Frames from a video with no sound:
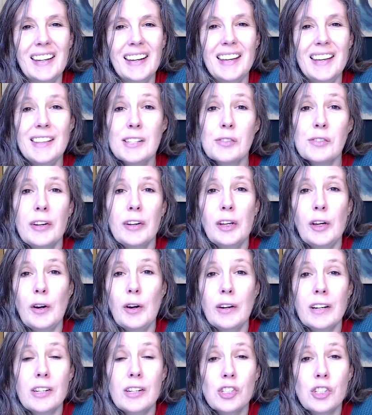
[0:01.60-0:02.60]
In this video,
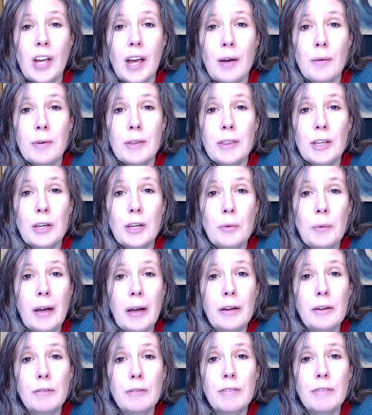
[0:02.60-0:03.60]
I'm going to share with you
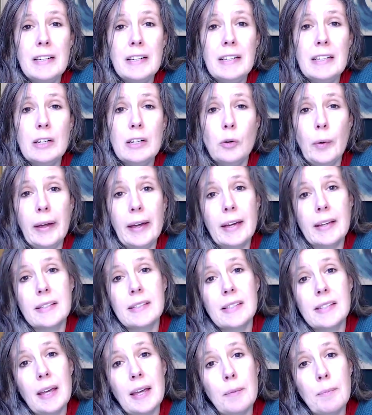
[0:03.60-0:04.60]
a really quick
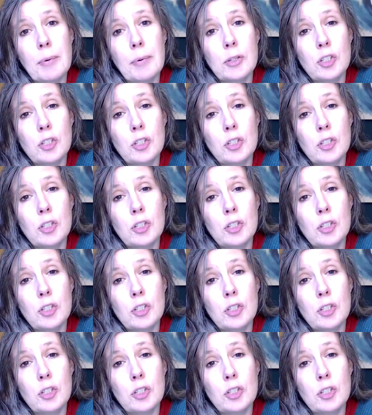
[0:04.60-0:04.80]
tip